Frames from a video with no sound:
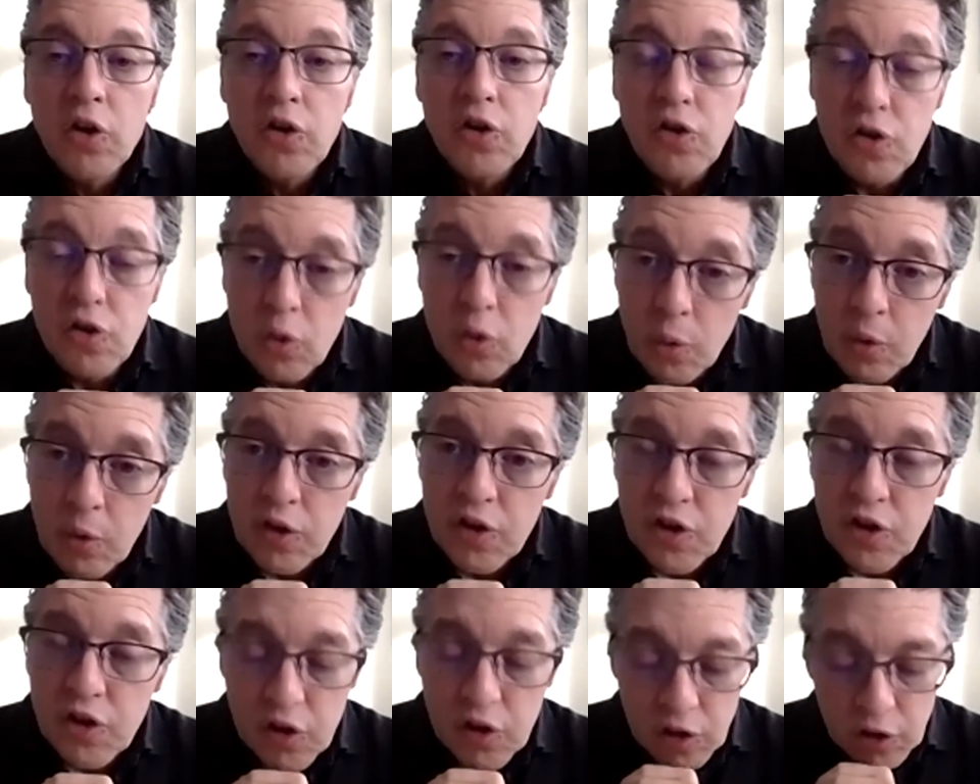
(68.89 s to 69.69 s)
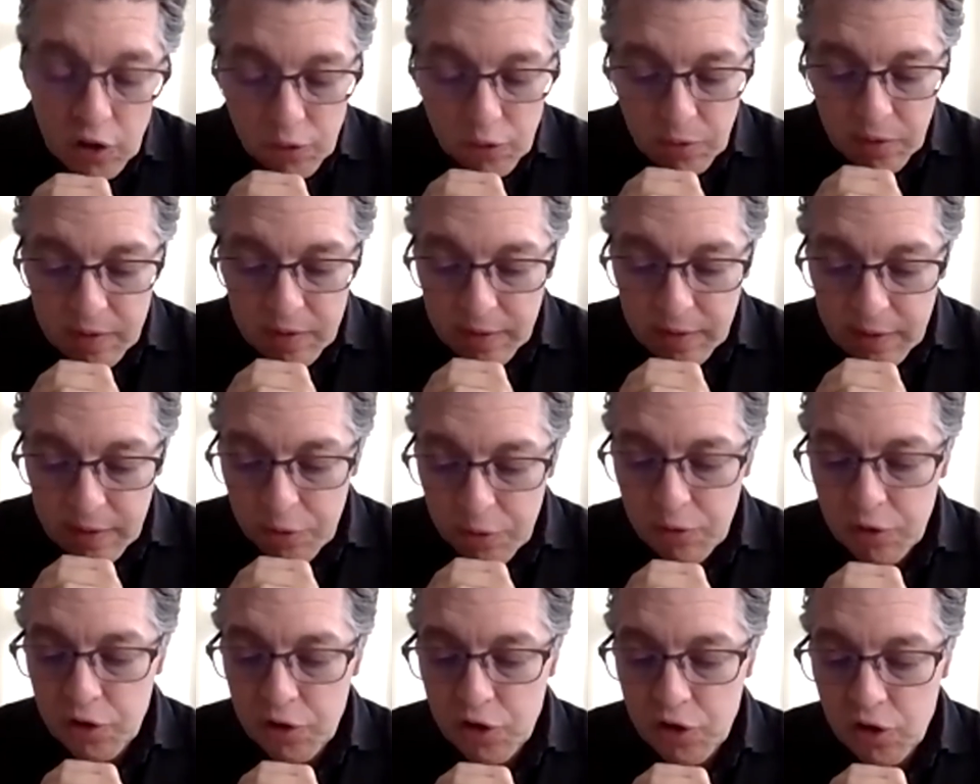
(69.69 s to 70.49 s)
Jewish children's
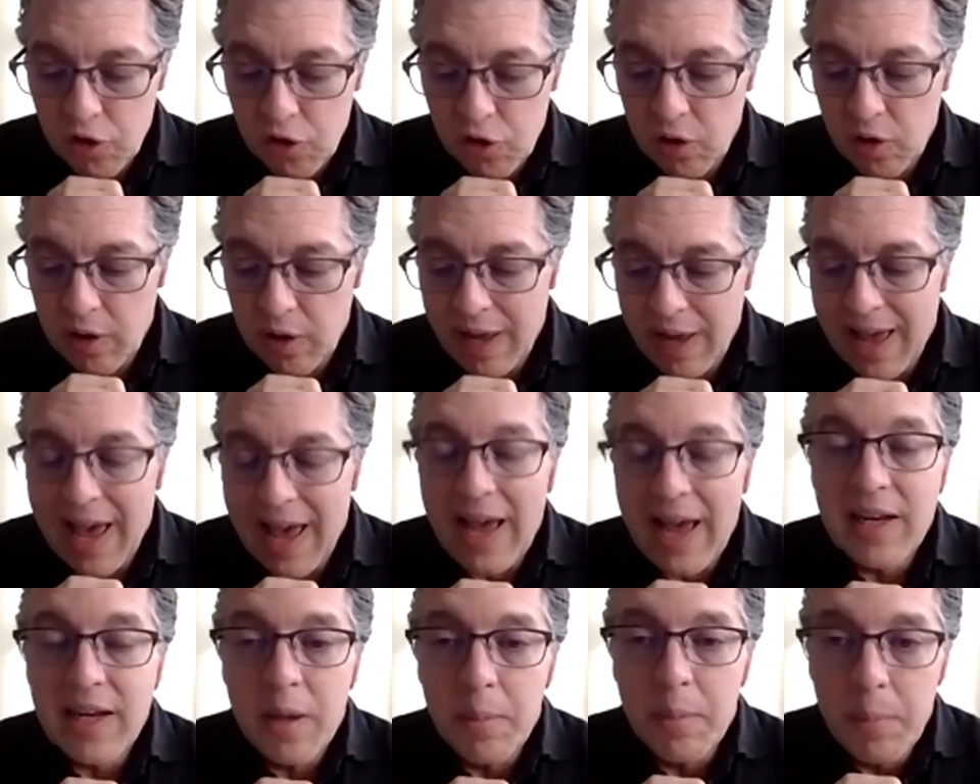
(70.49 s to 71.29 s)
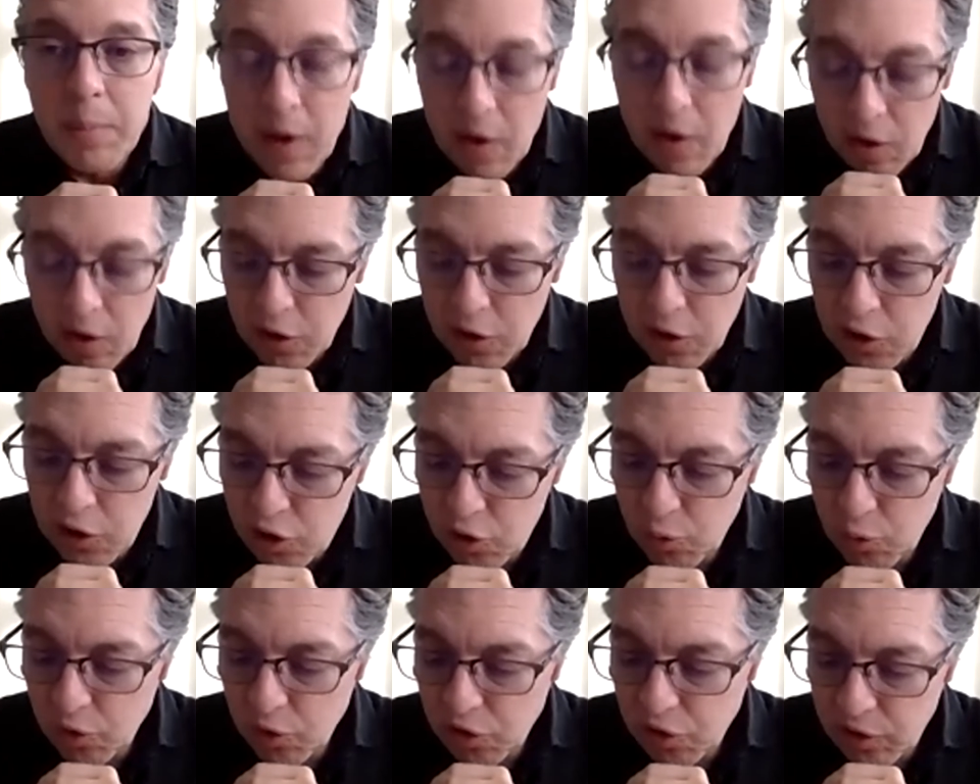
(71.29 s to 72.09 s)
literature, and American
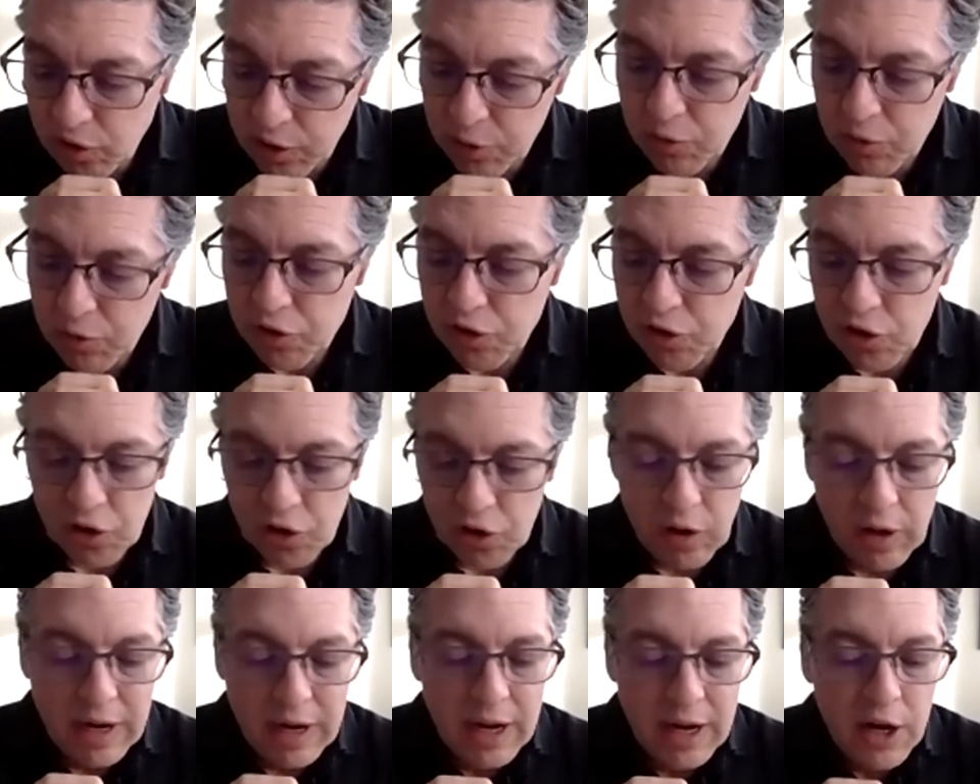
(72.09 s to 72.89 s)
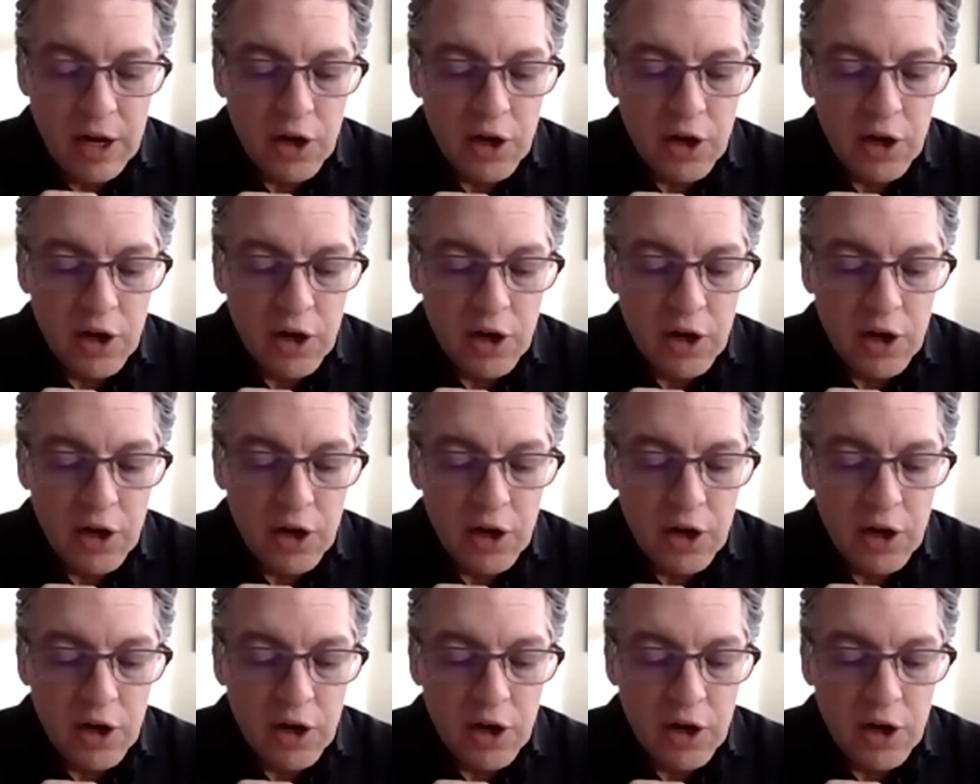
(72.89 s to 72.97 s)
Jewish literature.